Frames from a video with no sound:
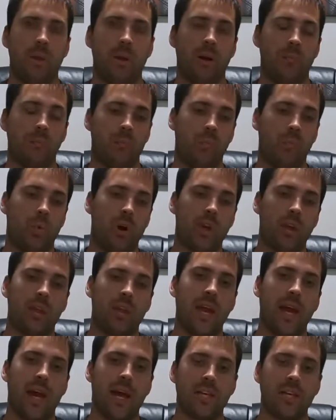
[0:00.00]
One of the
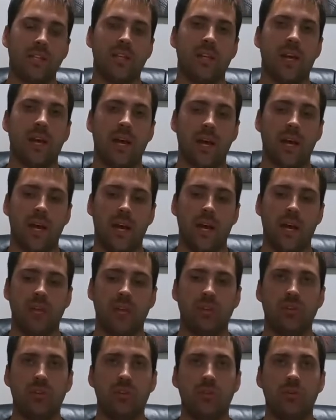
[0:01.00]
guys that I had
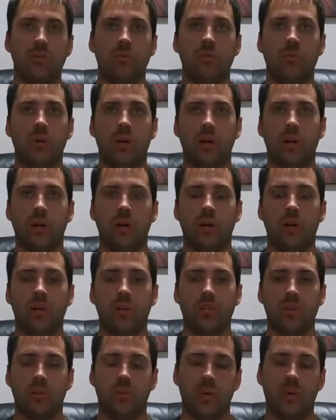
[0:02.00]
do
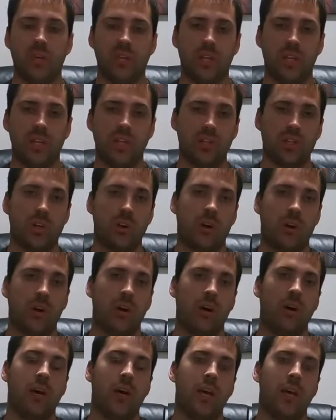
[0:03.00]
that we did his
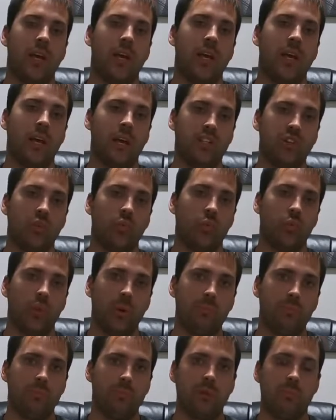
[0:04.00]
car, he actually
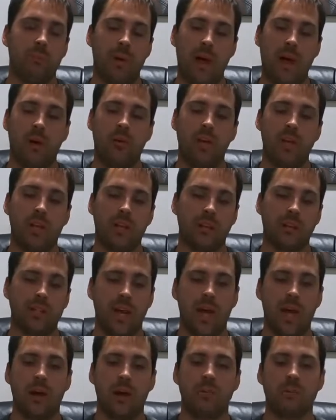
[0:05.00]
ripped the mounting
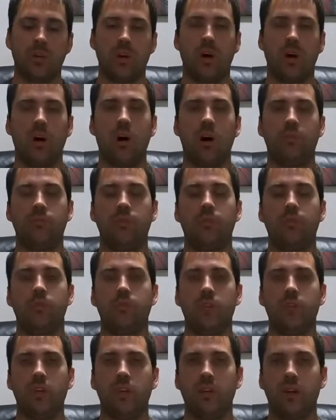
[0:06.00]
tabs off of
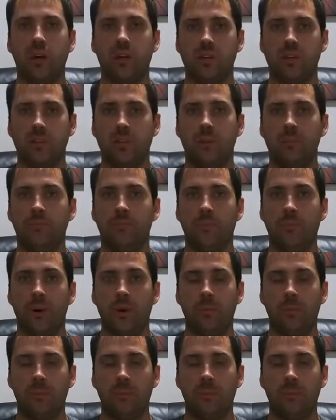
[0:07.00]
the subframe,